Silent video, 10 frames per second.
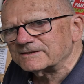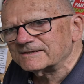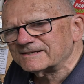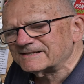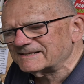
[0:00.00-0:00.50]

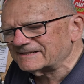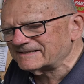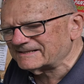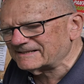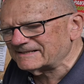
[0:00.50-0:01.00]

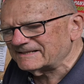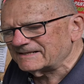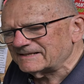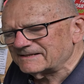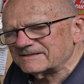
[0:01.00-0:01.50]

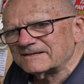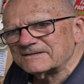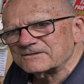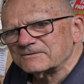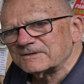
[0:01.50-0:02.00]
And I
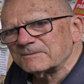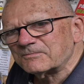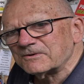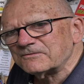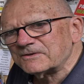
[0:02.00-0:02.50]
just wanted to
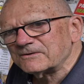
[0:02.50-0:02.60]
prove